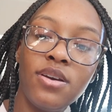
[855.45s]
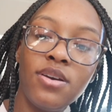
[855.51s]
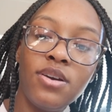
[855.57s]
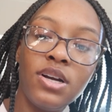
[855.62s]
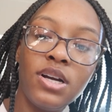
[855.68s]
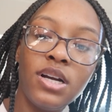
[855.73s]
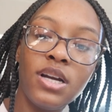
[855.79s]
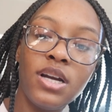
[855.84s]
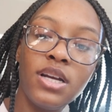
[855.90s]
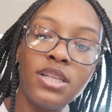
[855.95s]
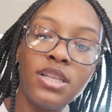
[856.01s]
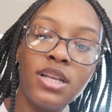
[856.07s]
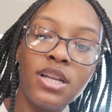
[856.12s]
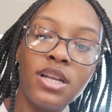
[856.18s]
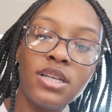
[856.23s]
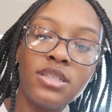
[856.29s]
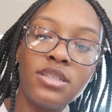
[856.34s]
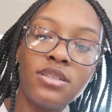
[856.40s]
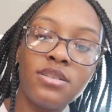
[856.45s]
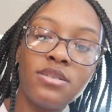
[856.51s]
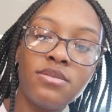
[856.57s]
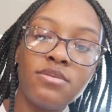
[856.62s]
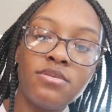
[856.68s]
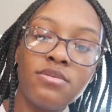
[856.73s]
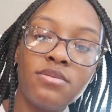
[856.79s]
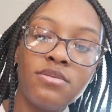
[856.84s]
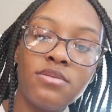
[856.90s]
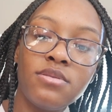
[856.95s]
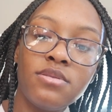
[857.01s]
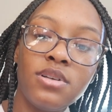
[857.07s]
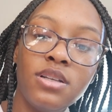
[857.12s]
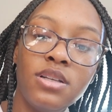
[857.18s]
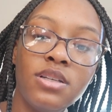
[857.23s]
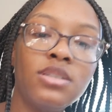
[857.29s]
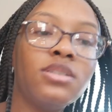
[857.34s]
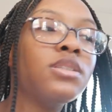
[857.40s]
Alright, I think that's
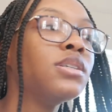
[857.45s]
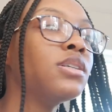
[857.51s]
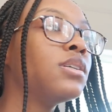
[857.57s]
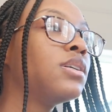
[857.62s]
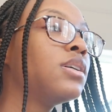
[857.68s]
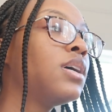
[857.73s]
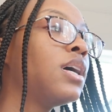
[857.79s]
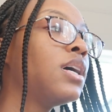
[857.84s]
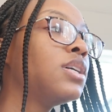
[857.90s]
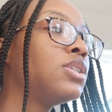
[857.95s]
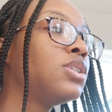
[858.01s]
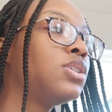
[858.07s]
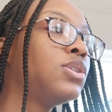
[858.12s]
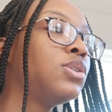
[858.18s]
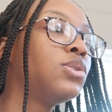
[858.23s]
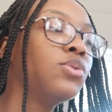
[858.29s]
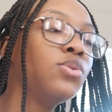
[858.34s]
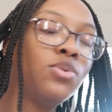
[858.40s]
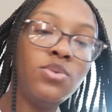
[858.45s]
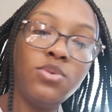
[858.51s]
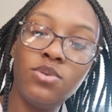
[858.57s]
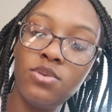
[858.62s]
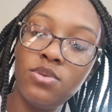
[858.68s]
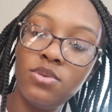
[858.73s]
Alyssa class too.